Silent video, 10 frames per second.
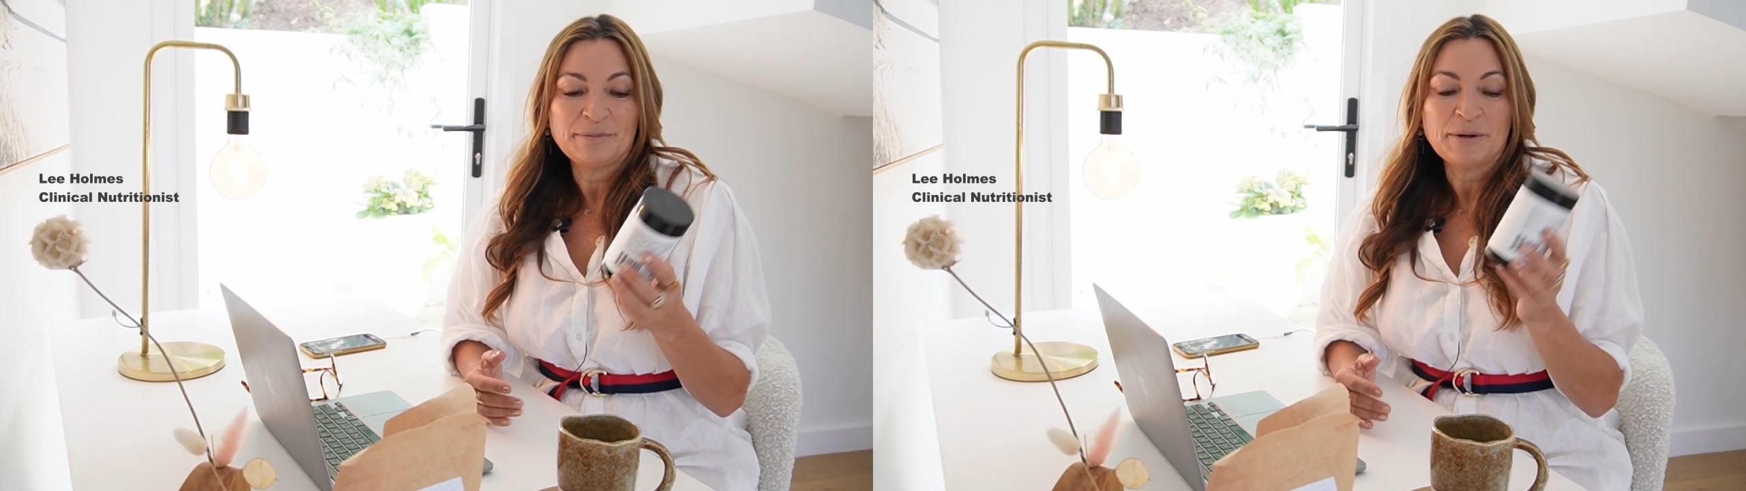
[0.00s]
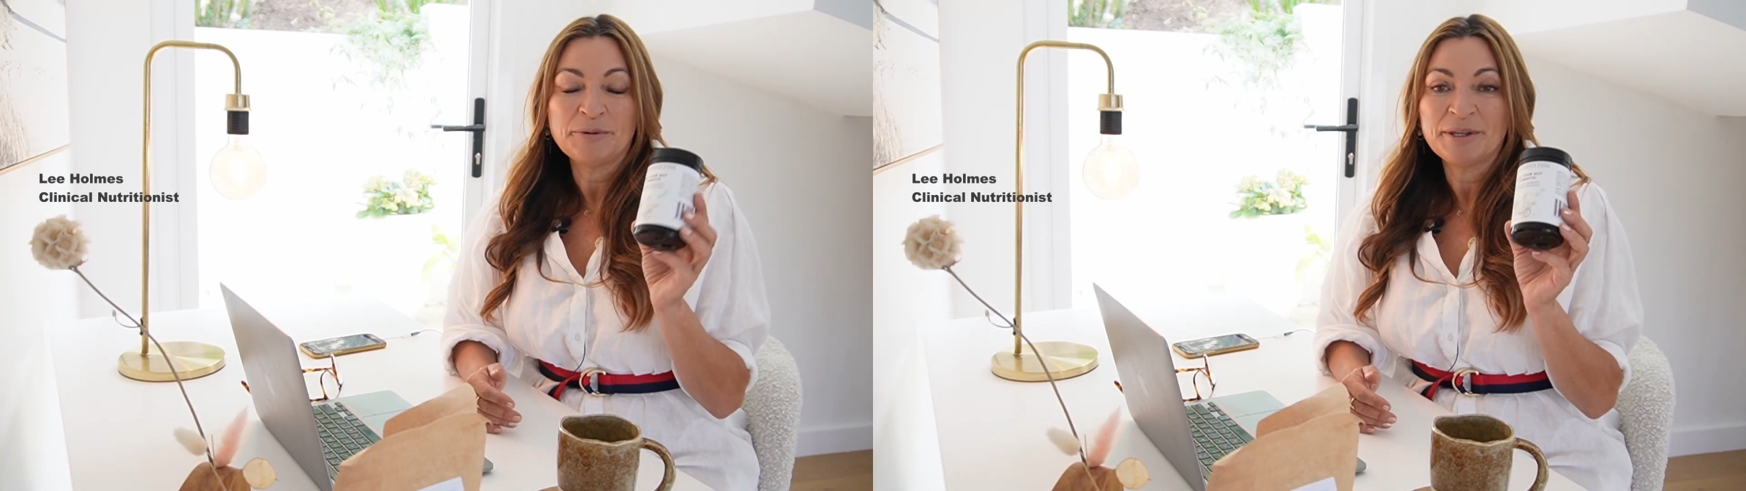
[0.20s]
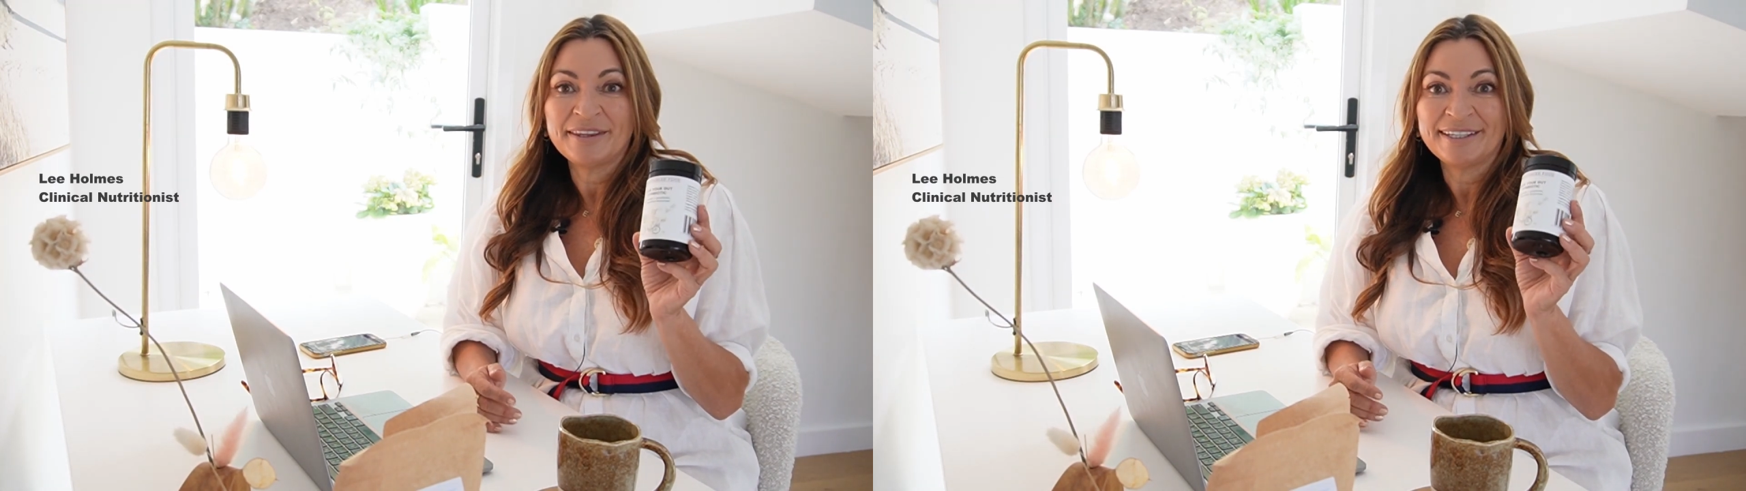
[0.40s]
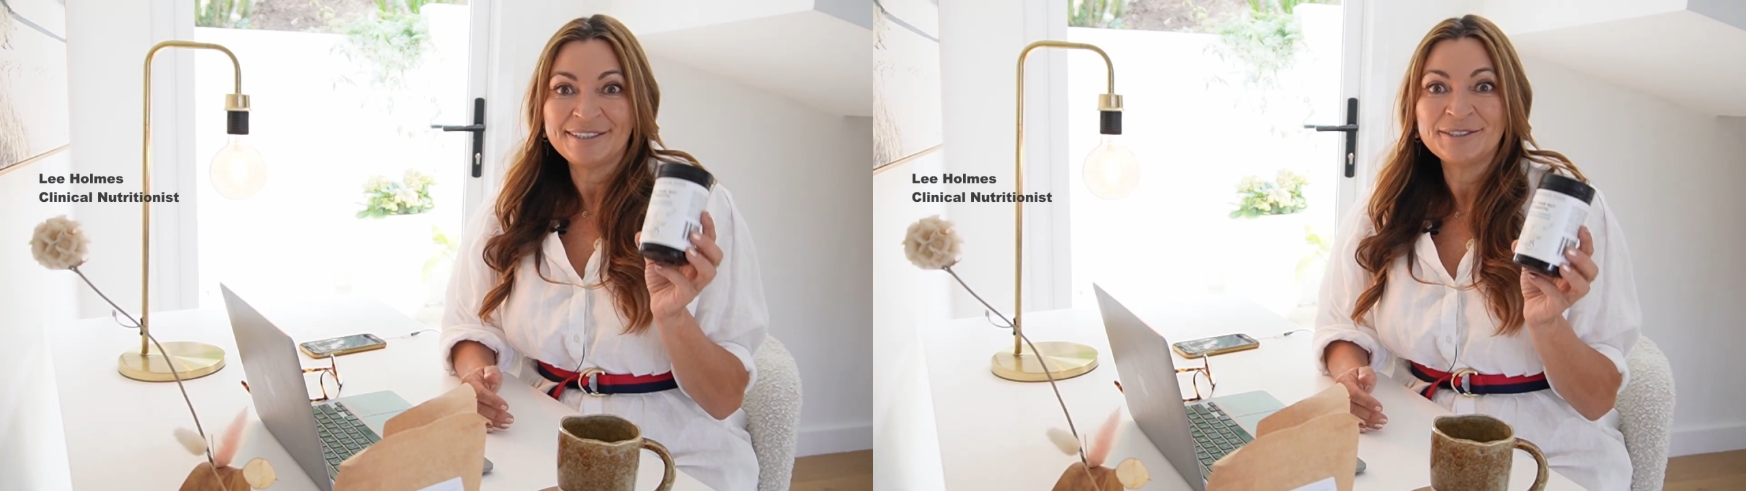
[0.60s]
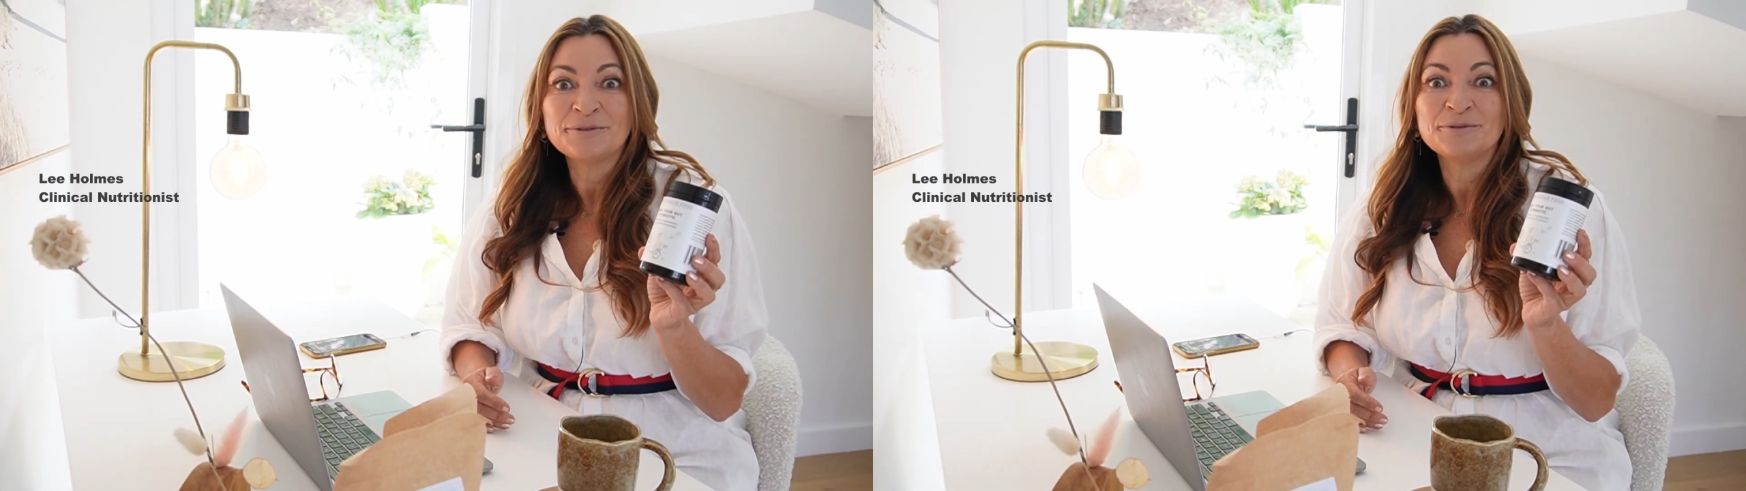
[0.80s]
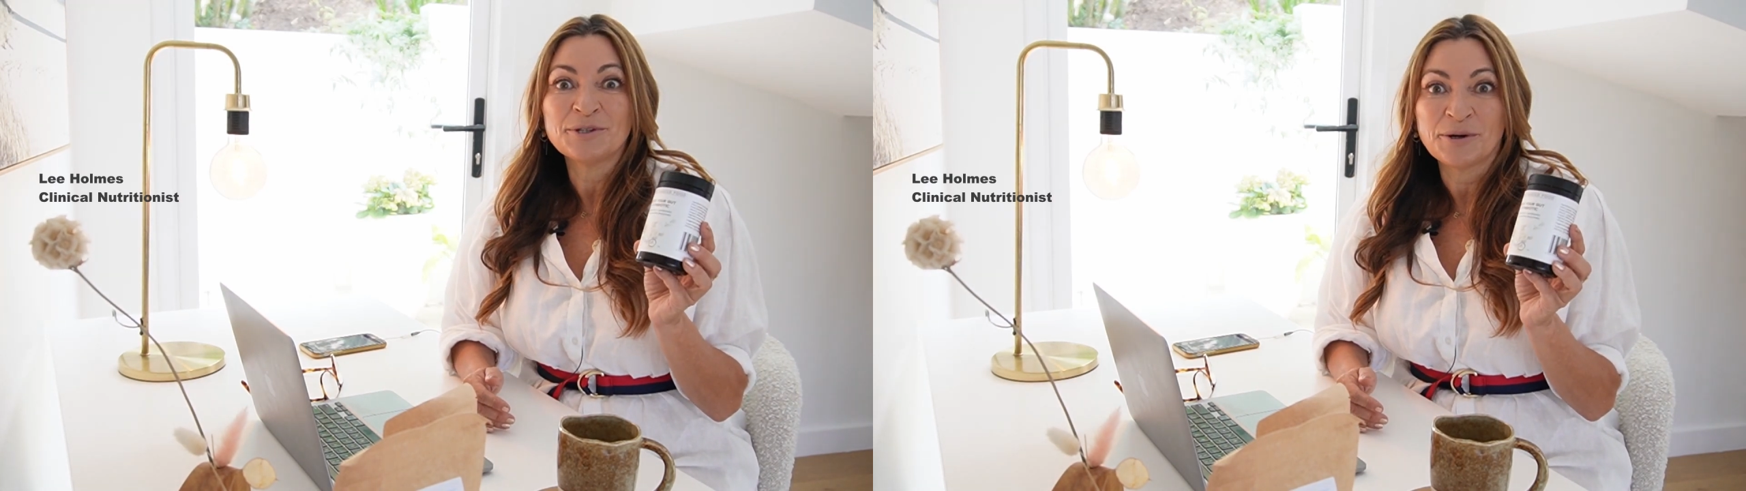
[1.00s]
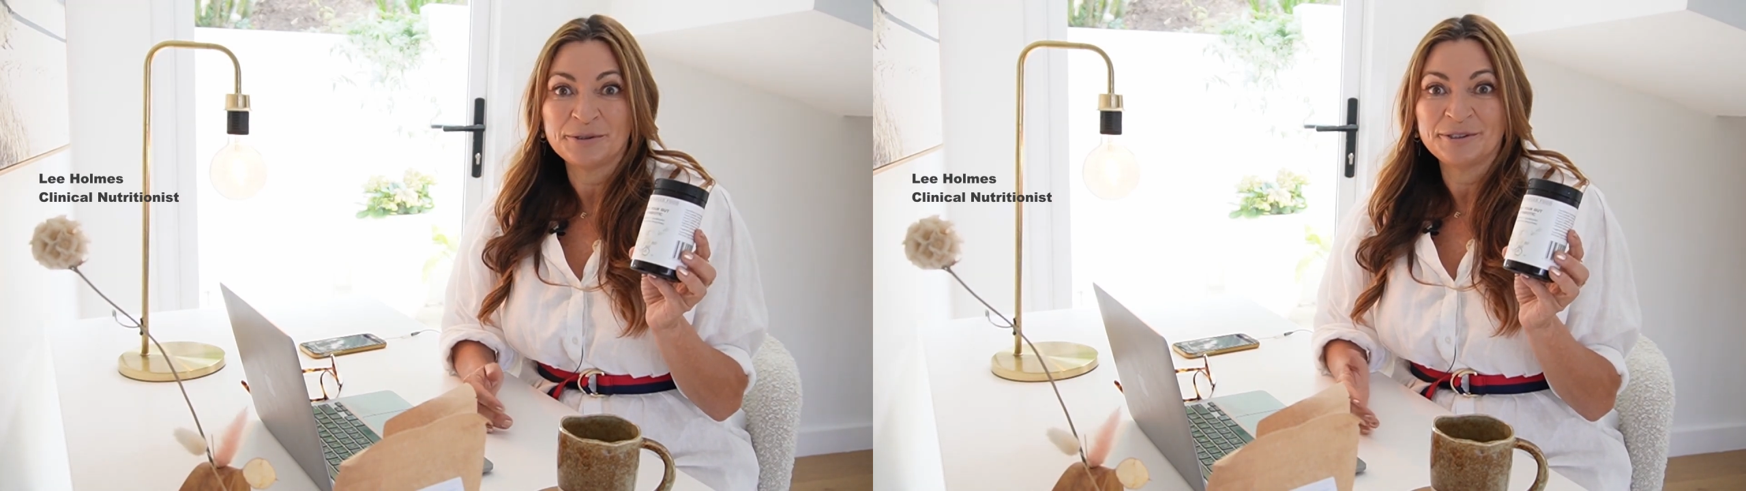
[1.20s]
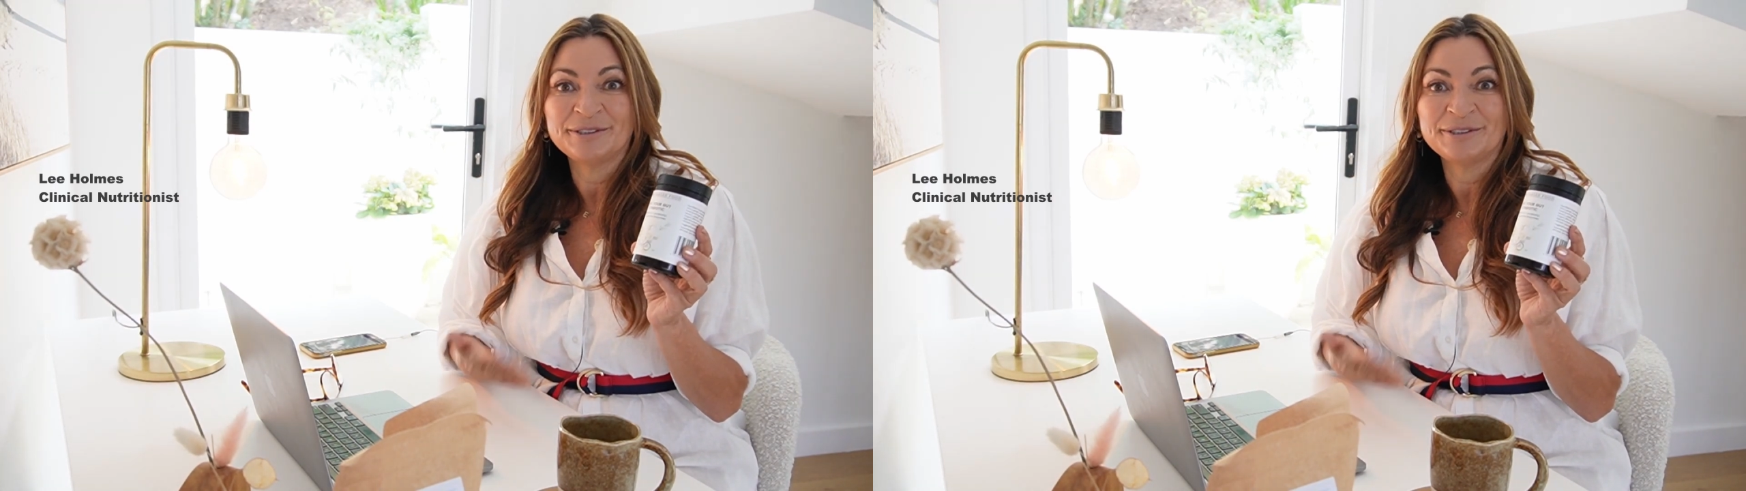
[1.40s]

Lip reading: but with this you don't. You